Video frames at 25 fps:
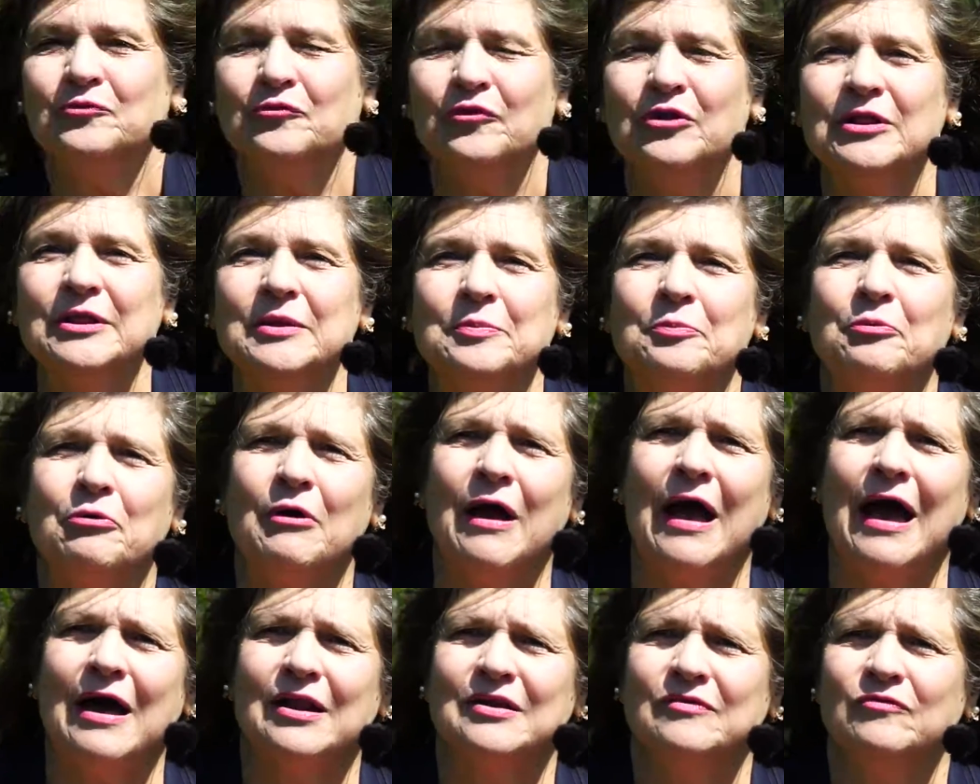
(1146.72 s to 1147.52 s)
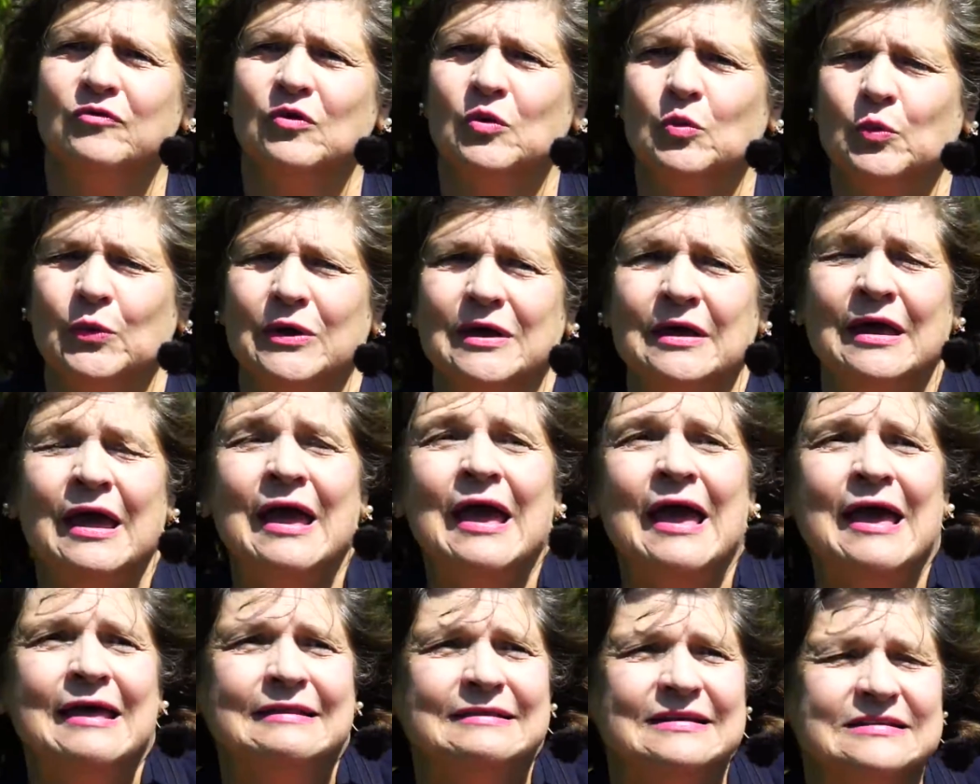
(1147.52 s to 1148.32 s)
really proud of
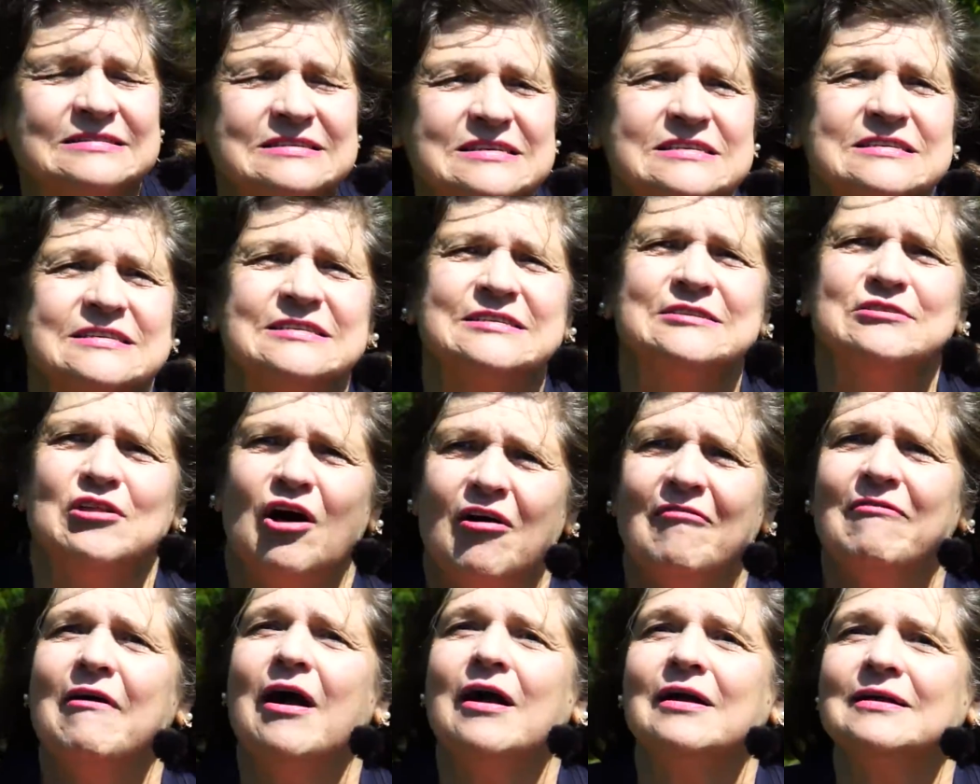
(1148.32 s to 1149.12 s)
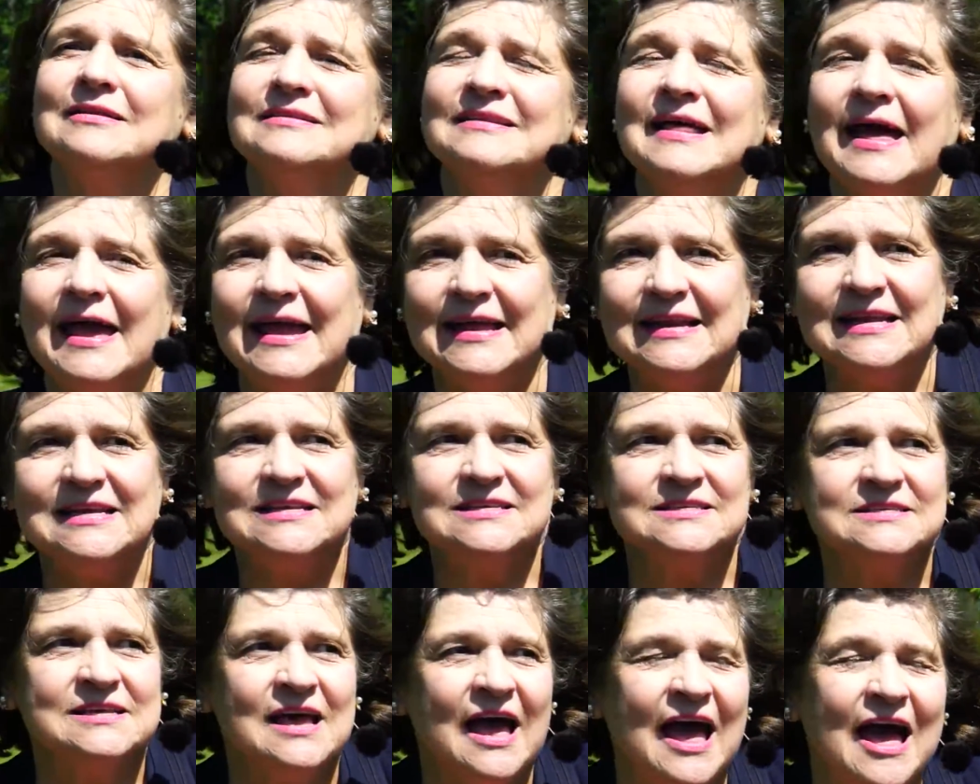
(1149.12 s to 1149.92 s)
that the Slovak
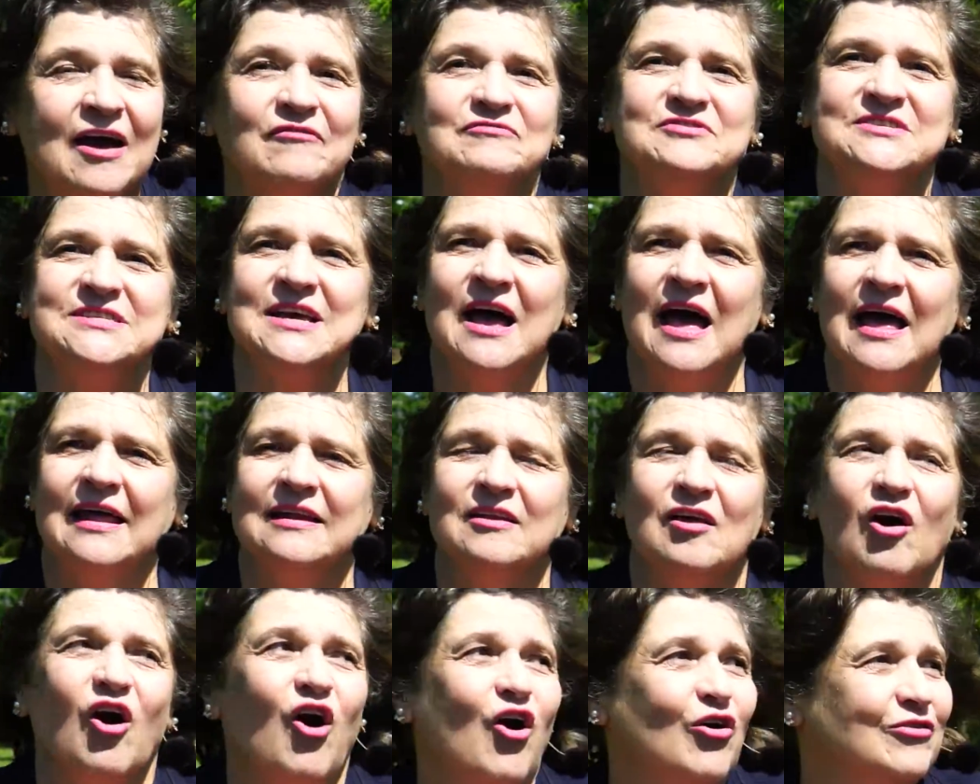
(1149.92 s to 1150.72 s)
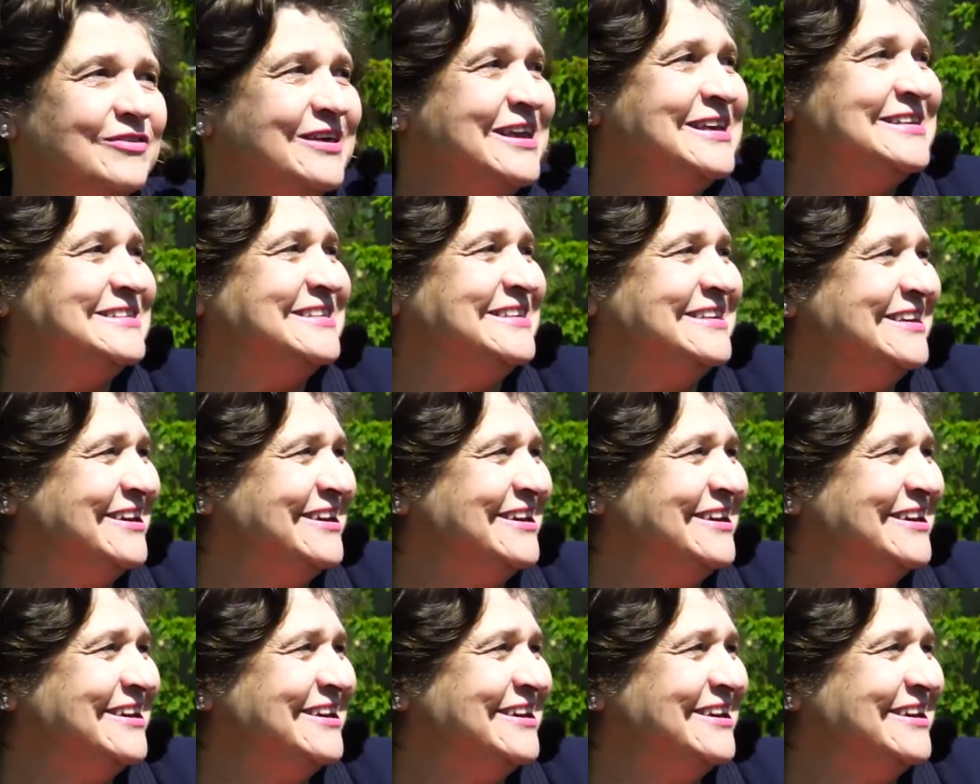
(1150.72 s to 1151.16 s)
ladies have done all these